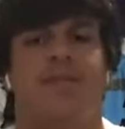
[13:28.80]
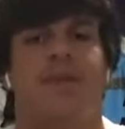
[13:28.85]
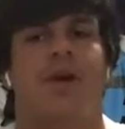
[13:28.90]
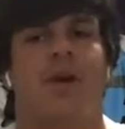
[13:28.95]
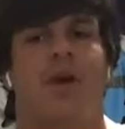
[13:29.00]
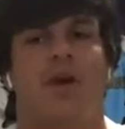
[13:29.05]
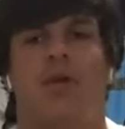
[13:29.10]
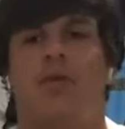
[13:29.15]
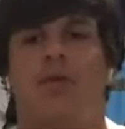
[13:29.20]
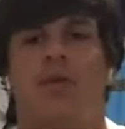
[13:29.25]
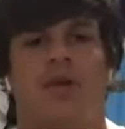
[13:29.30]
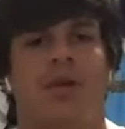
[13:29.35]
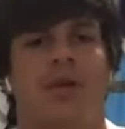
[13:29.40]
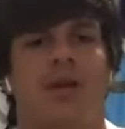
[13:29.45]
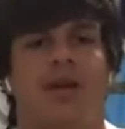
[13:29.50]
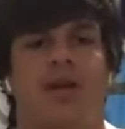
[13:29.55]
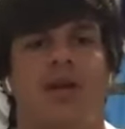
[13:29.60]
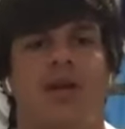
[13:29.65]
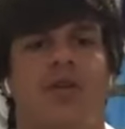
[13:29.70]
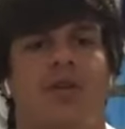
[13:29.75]
oh, we're going to
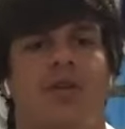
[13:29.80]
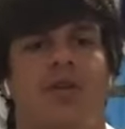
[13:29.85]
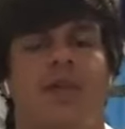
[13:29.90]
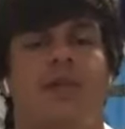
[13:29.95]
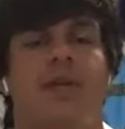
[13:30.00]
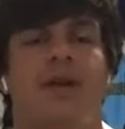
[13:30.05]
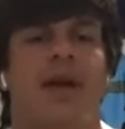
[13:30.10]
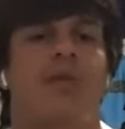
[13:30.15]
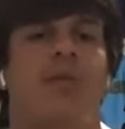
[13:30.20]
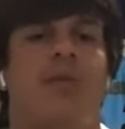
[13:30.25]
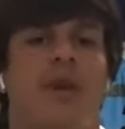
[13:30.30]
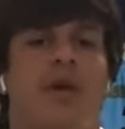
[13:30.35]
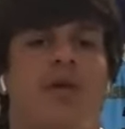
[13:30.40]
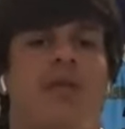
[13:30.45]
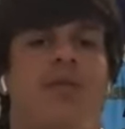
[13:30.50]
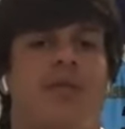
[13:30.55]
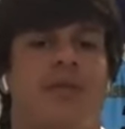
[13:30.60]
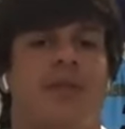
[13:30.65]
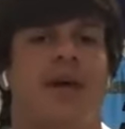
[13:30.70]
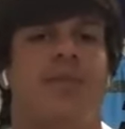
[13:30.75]
kill them. I mean, we go
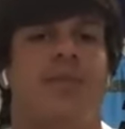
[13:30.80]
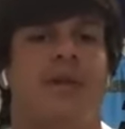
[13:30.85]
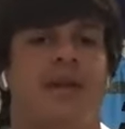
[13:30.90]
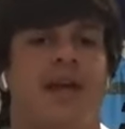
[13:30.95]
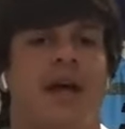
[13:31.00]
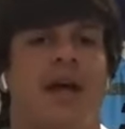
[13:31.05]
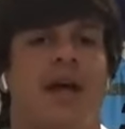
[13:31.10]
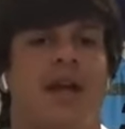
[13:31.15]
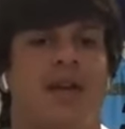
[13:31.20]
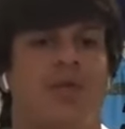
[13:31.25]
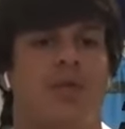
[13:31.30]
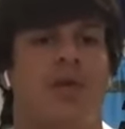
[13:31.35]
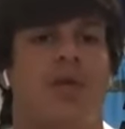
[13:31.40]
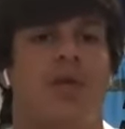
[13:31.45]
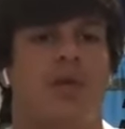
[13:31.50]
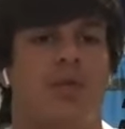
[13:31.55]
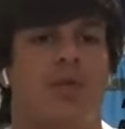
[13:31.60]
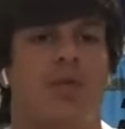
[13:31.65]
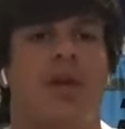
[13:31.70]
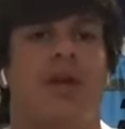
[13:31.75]
in with that mentality, we're going
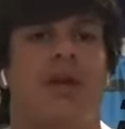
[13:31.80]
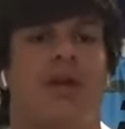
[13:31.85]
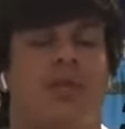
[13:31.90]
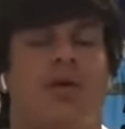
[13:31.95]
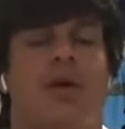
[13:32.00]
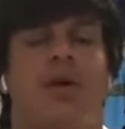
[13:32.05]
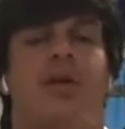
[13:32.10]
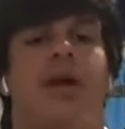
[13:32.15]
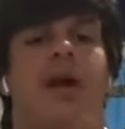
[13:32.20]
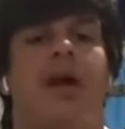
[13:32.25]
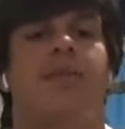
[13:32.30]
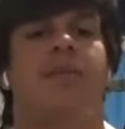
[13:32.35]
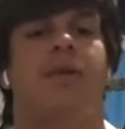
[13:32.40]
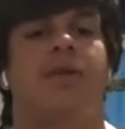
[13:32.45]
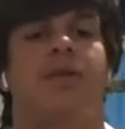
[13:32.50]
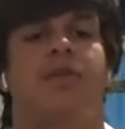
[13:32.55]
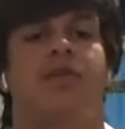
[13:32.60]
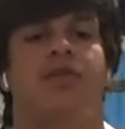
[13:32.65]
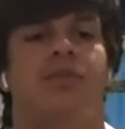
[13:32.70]
to win and whatnot, but